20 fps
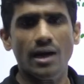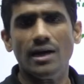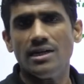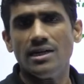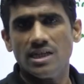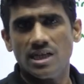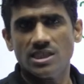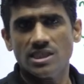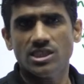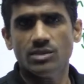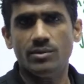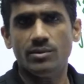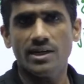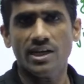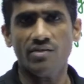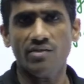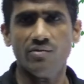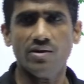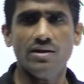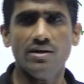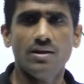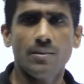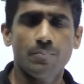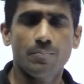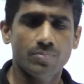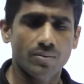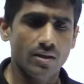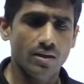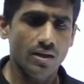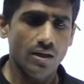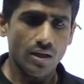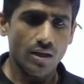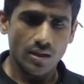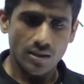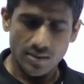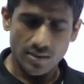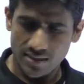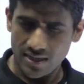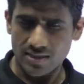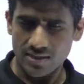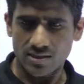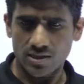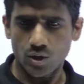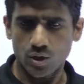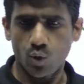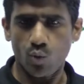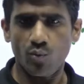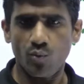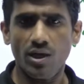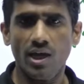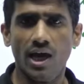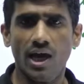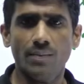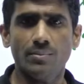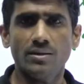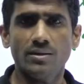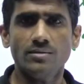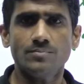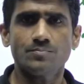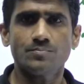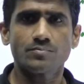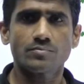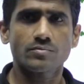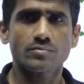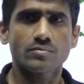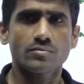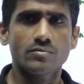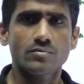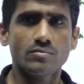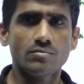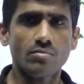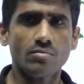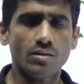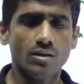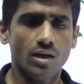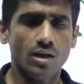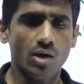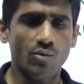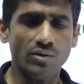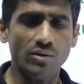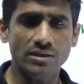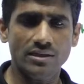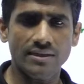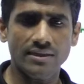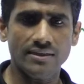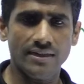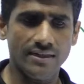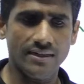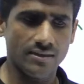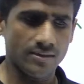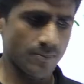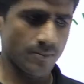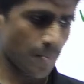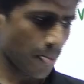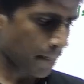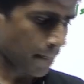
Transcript: untouchability word, yes, we have a one thing that